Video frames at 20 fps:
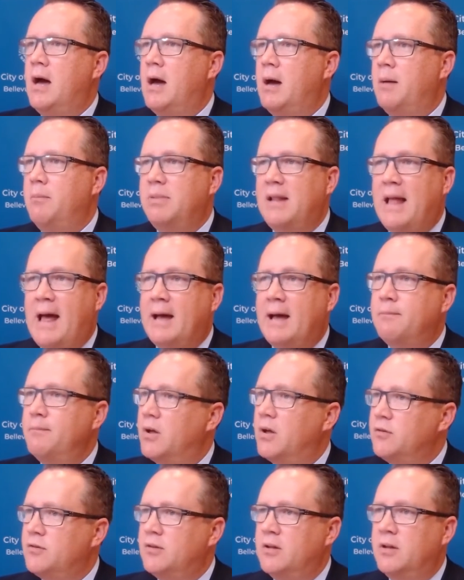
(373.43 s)
Black,
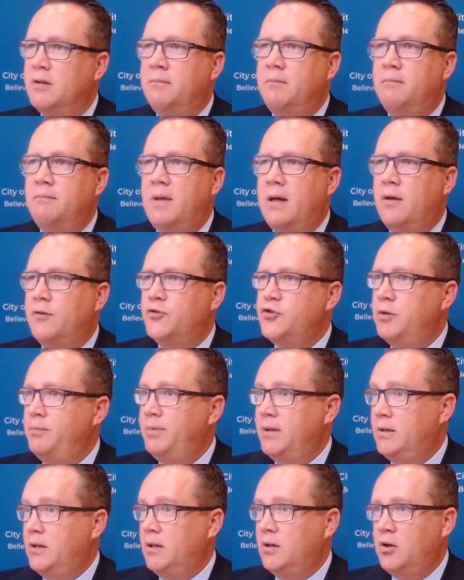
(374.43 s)
Muslim,
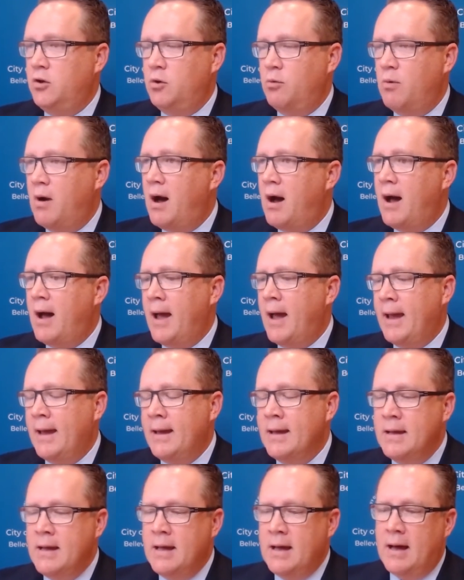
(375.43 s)

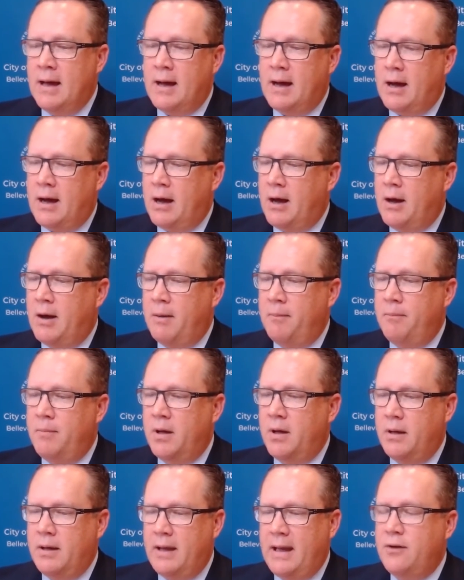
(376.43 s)
LGBTQI,
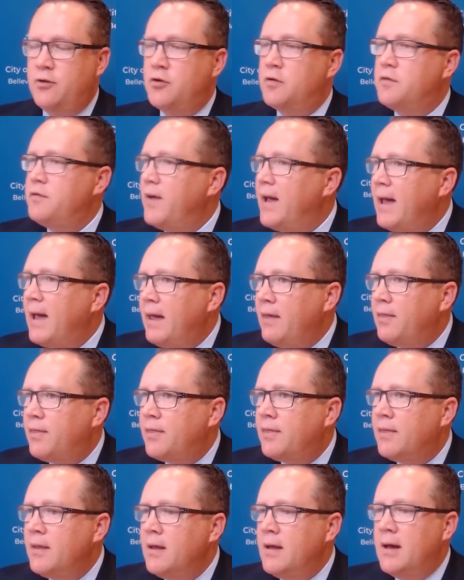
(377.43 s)

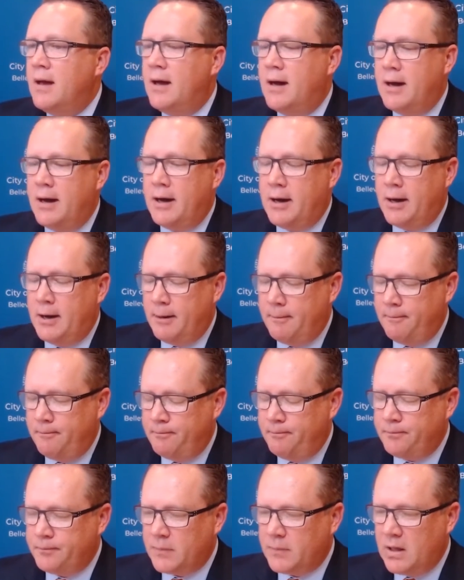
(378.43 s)
interfaith,
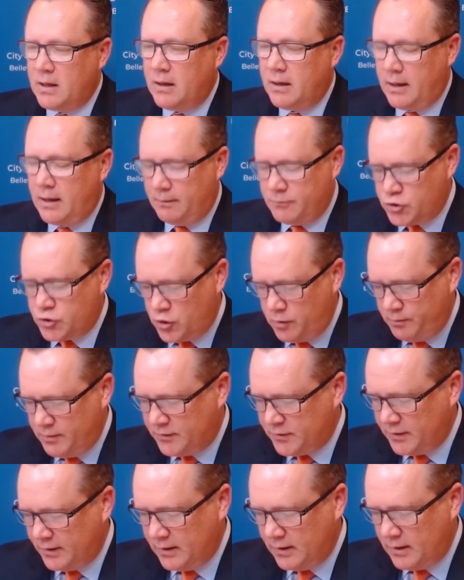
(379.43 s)
and I'm sure I'm
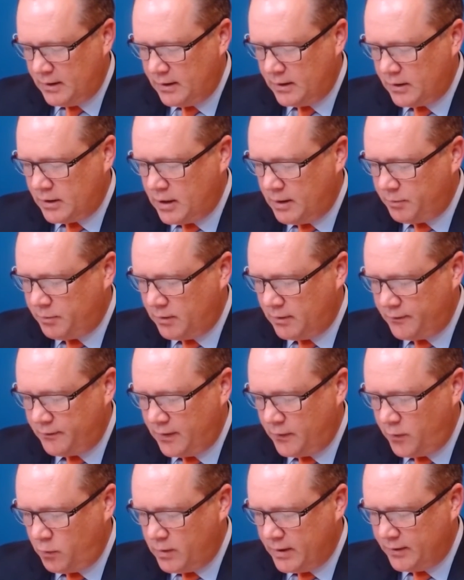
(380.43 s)
missing a couple of
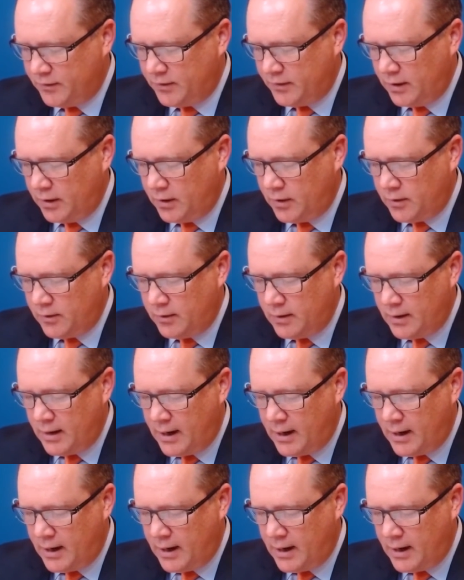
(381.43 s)
other ones here,